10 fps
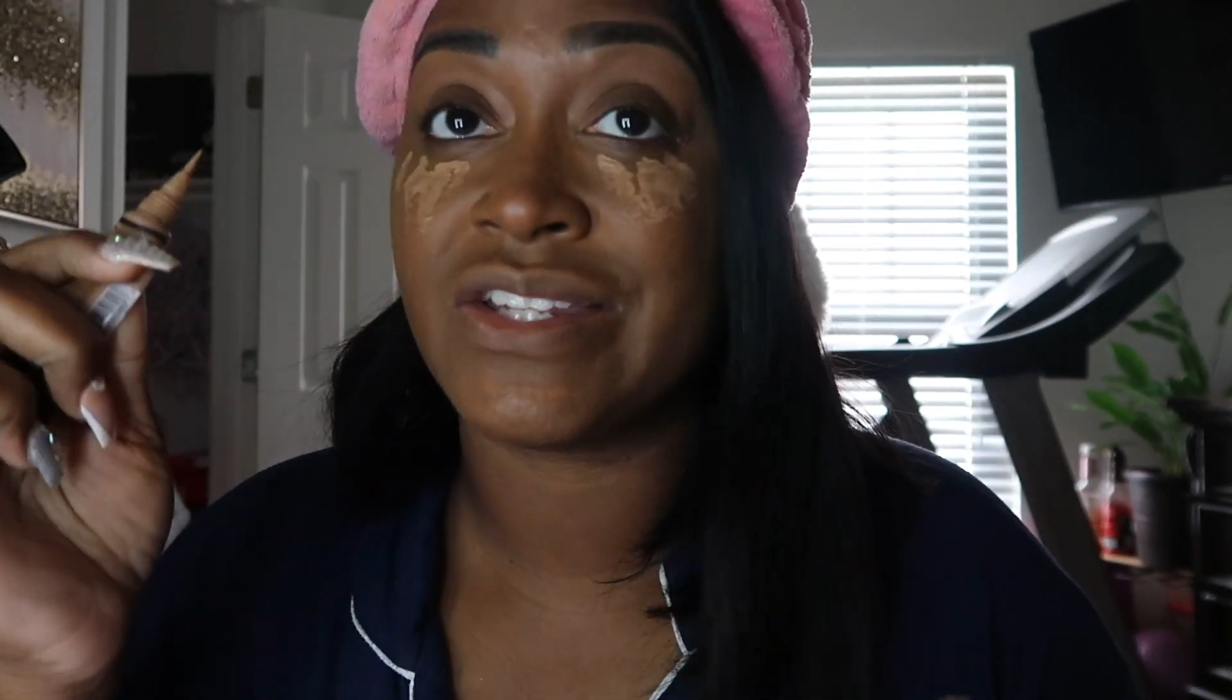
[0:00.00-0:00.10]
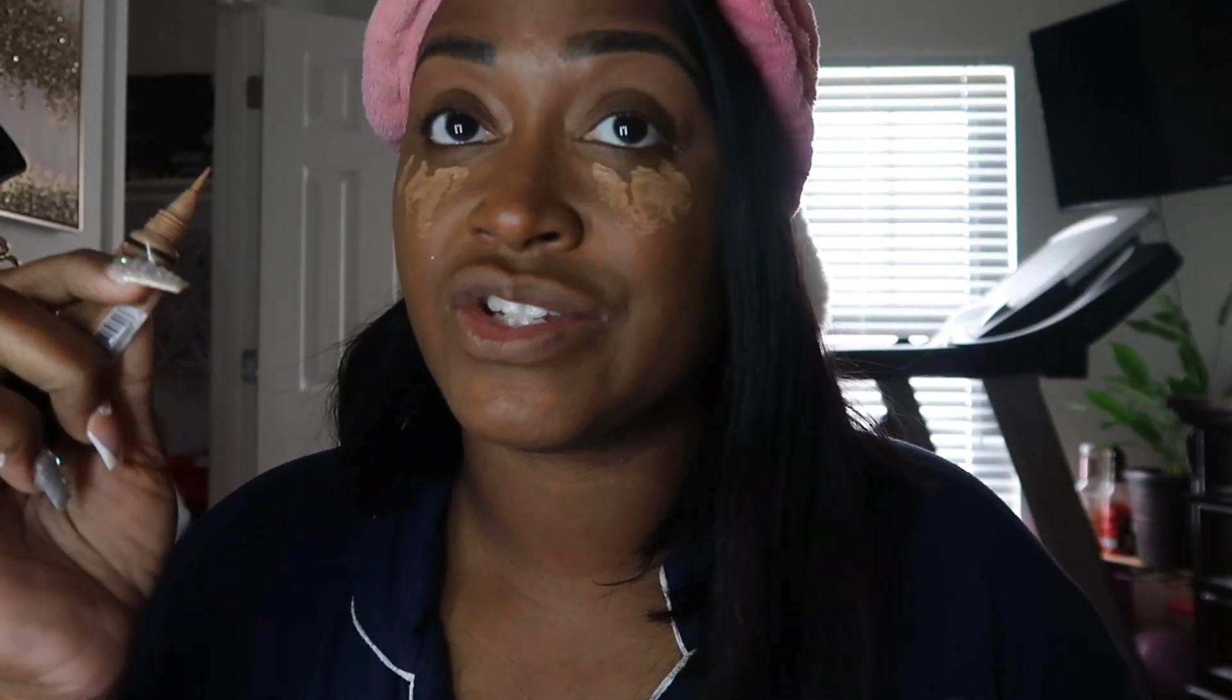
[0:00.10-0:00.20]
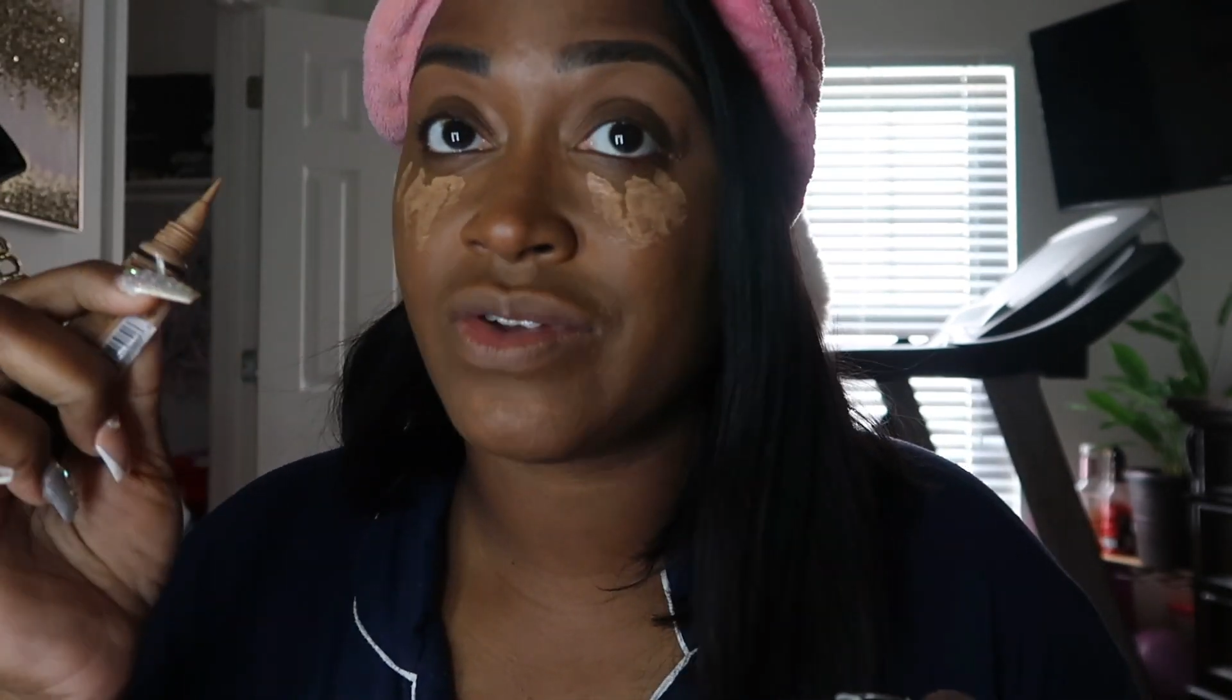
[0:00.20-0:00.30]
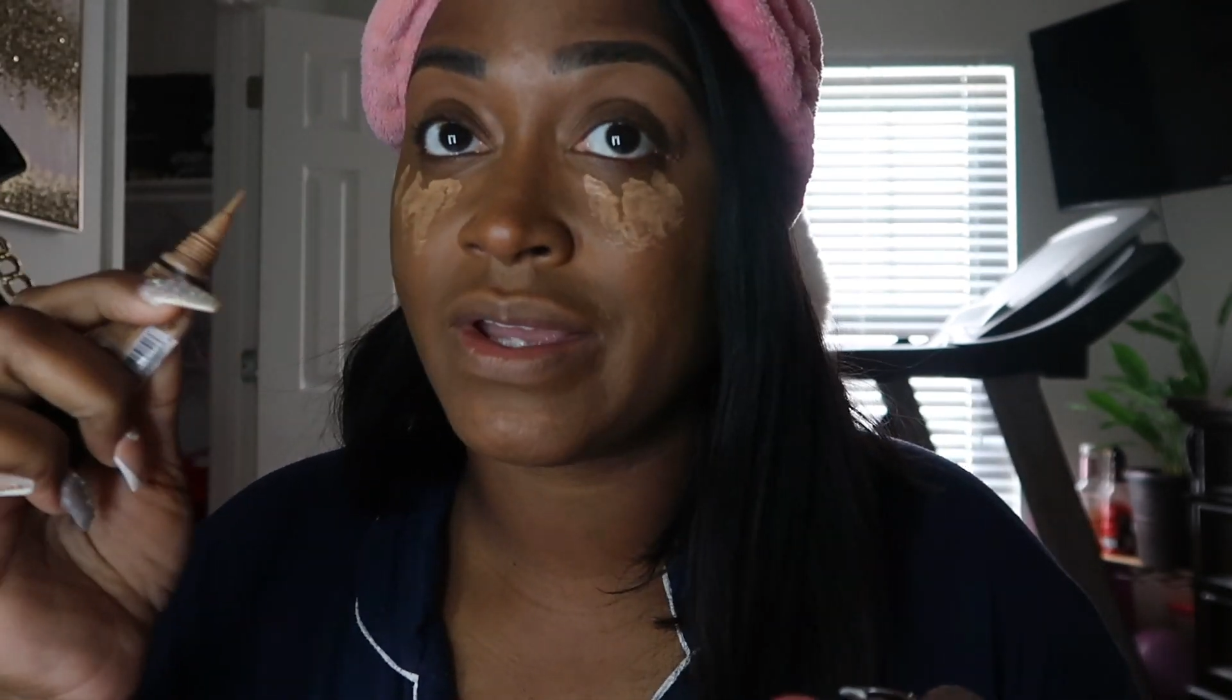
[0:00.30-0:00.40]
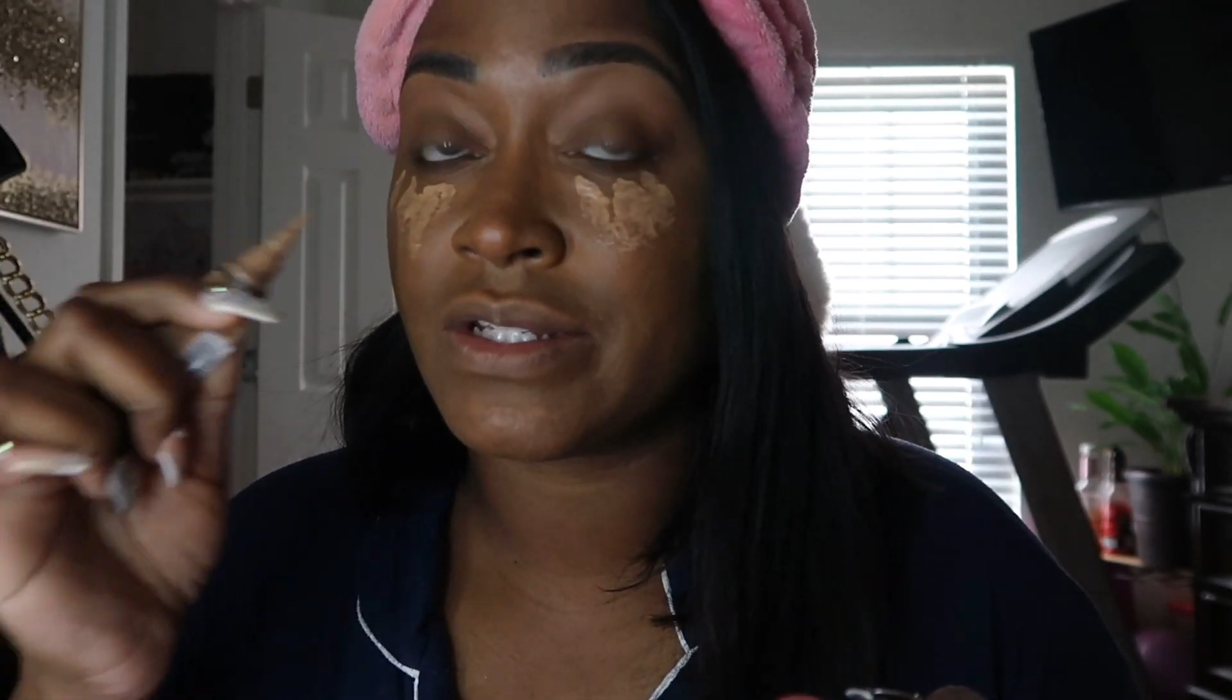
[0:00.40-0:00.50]

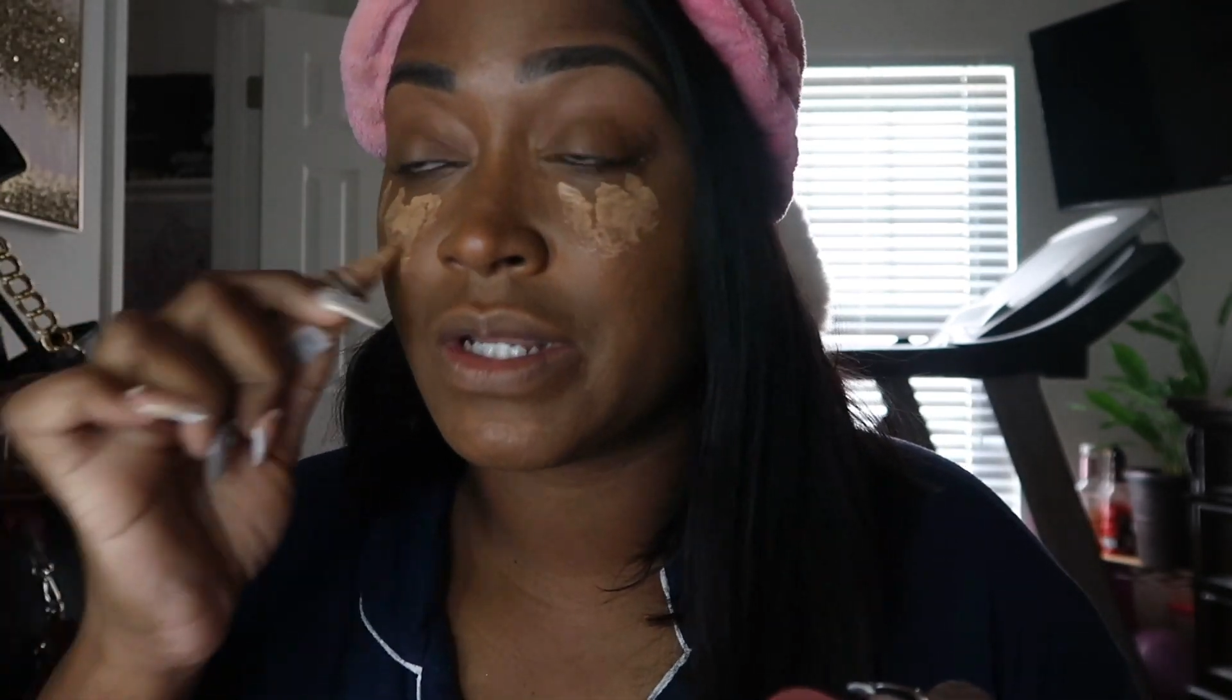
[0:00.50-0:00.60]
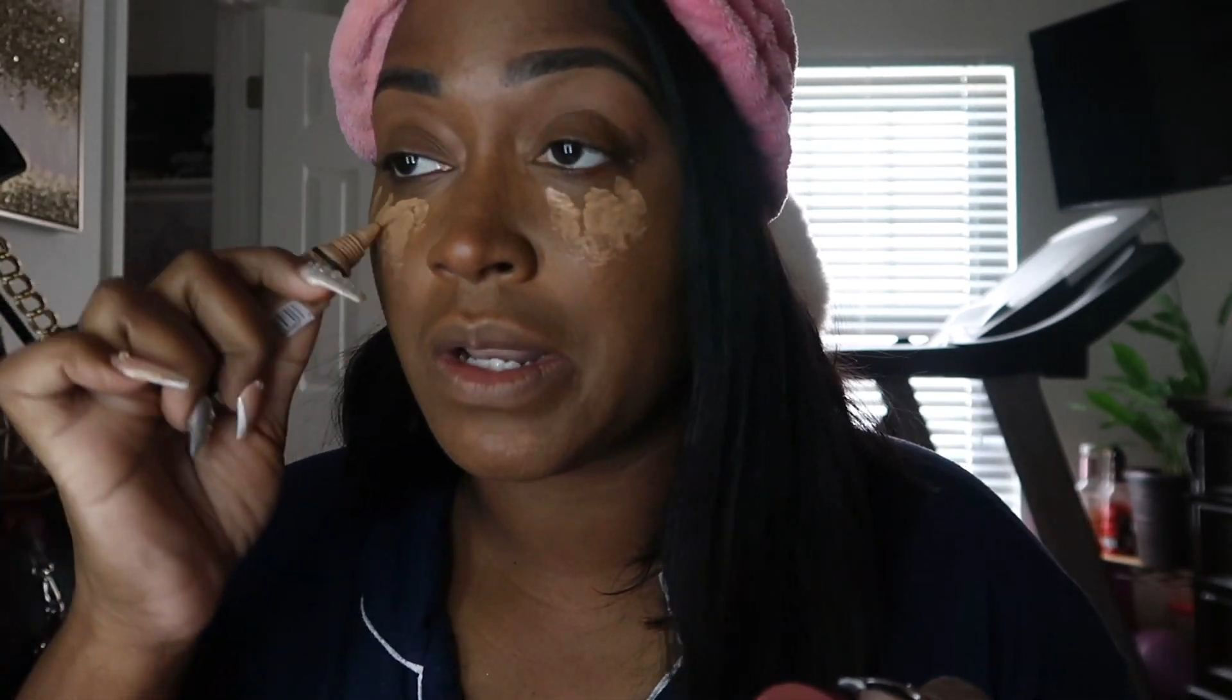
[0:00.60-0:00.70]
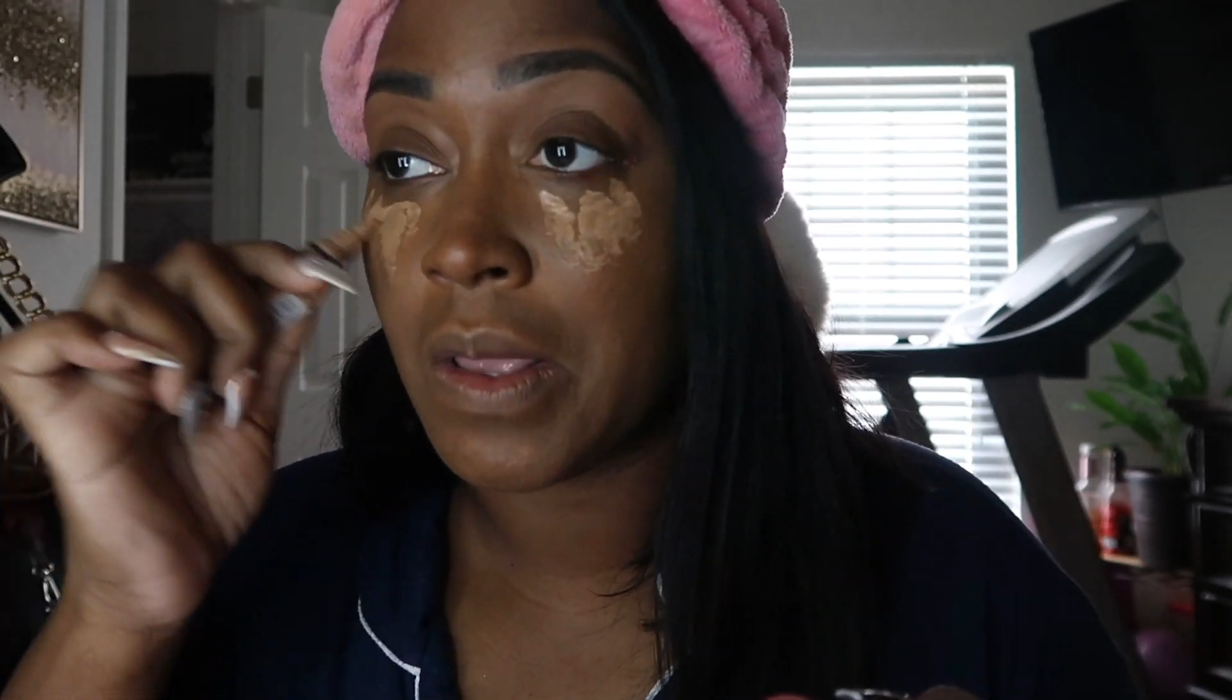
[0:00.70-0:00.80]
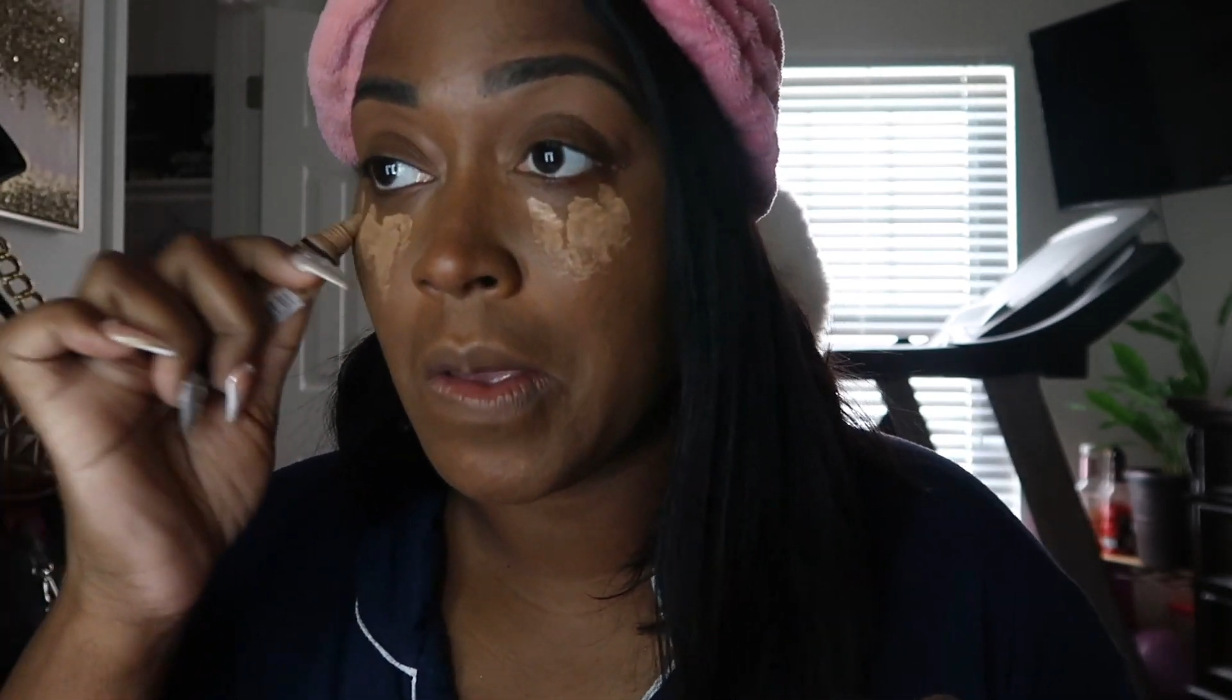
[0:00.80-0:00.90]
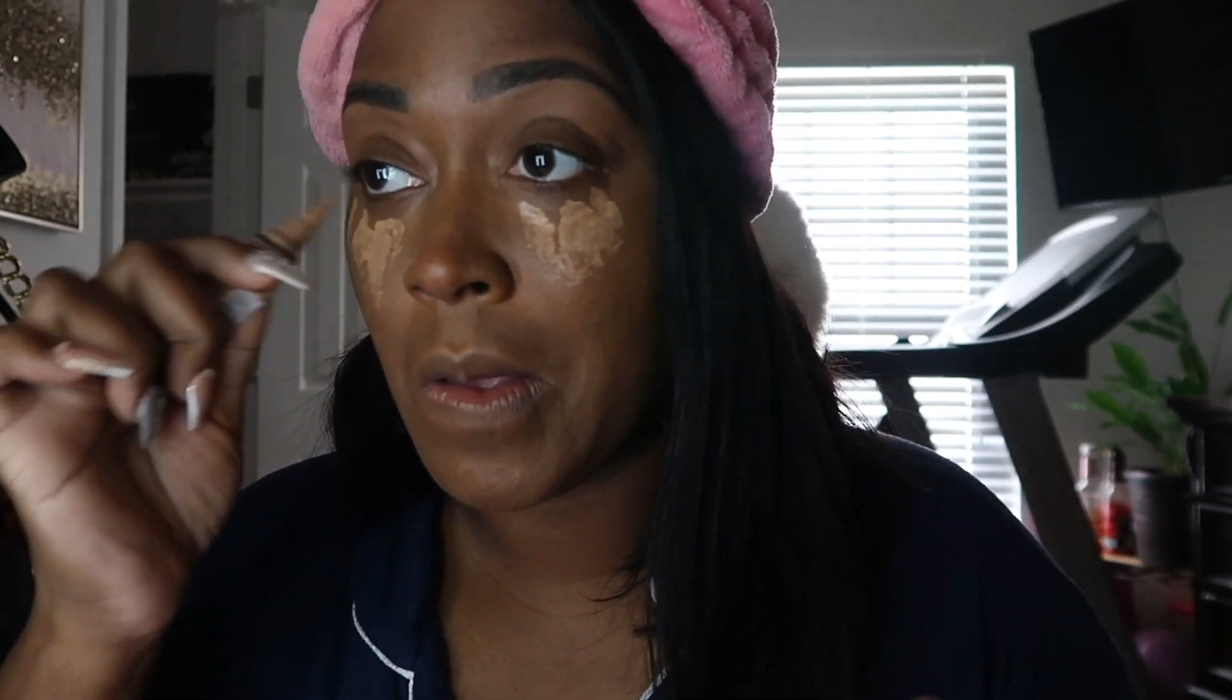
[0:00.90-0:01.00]
distraction.